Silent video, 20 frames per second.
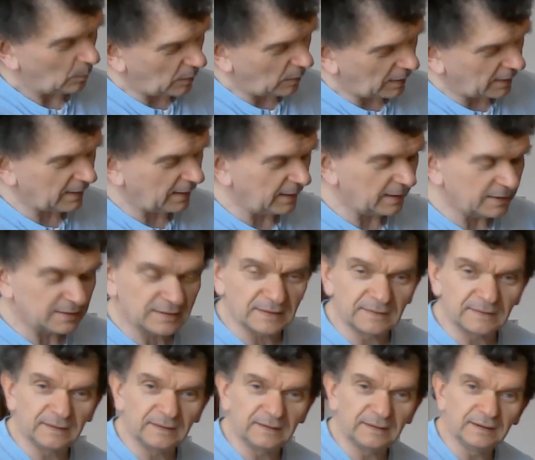plugging into
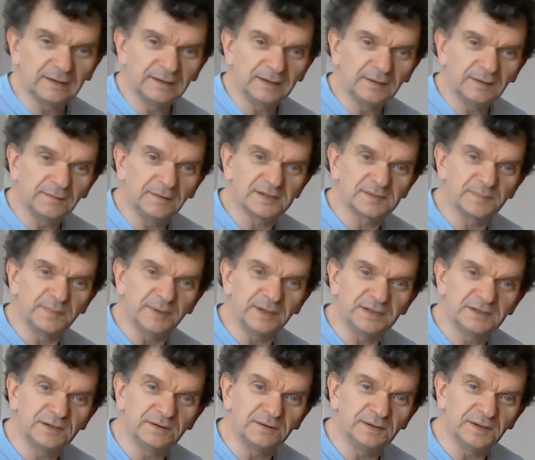the
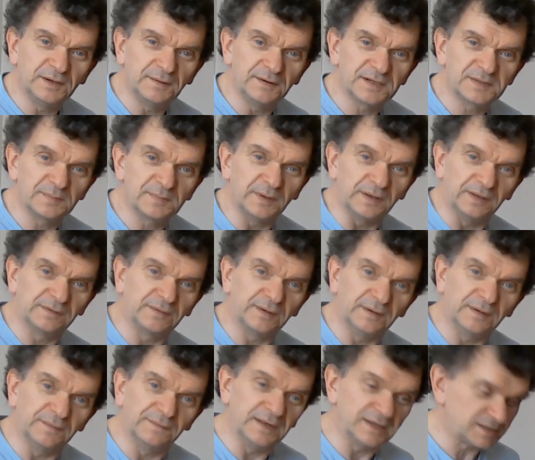USB 2 and USB
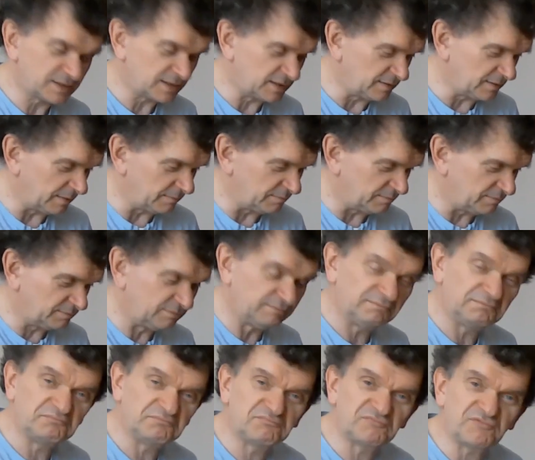3 on this and
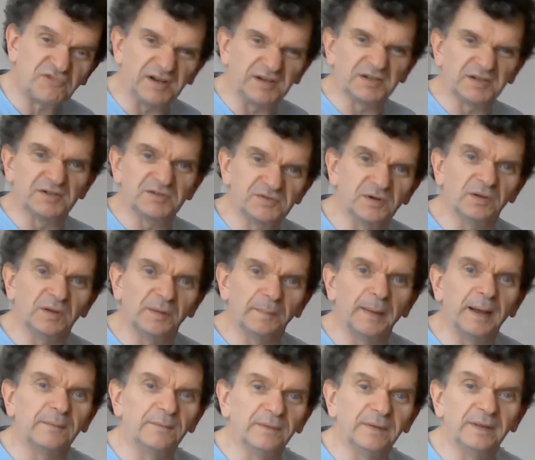try to control the
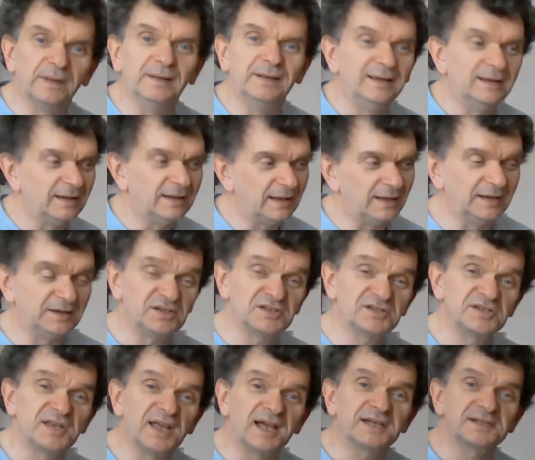mount with it. And it
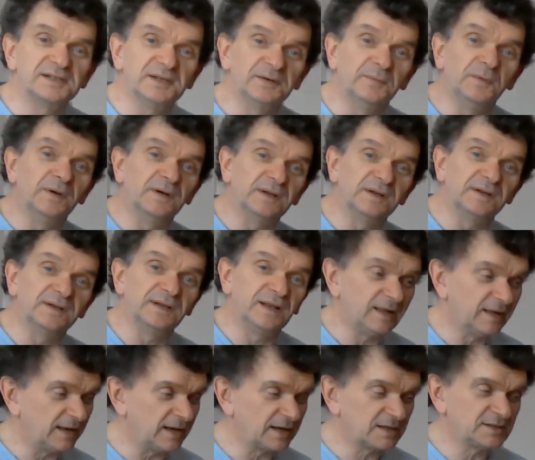doesn't actually work
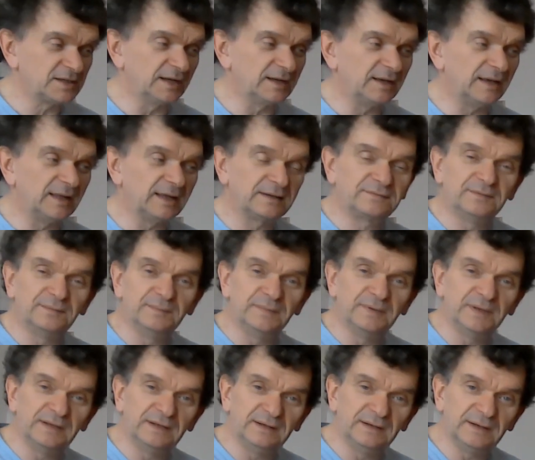until I actually connect
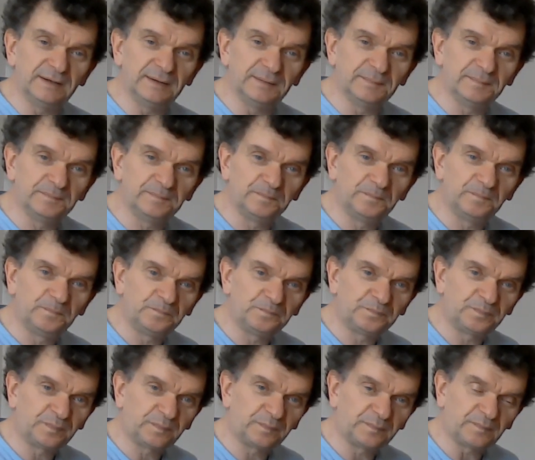from the
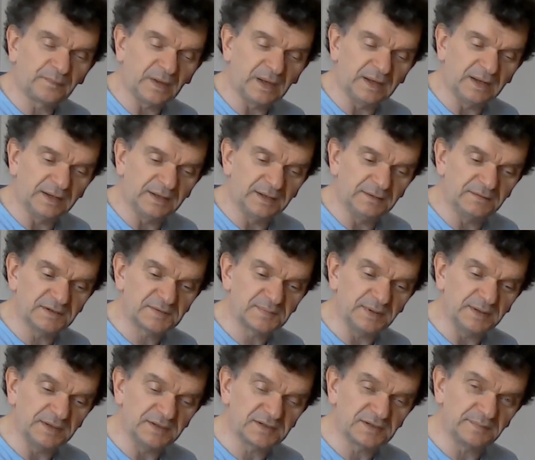
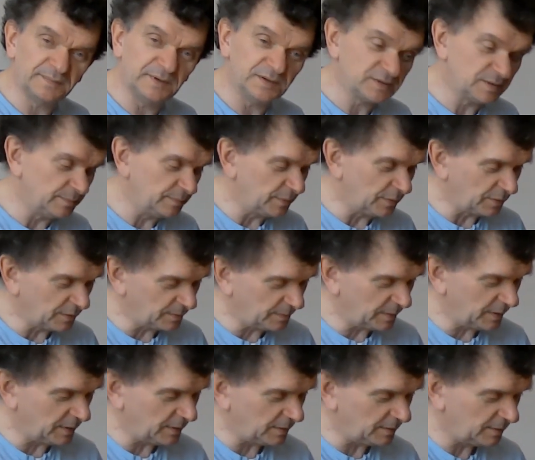USB distribution board
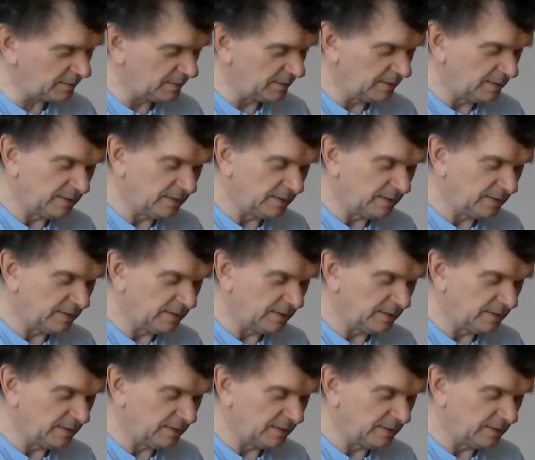up here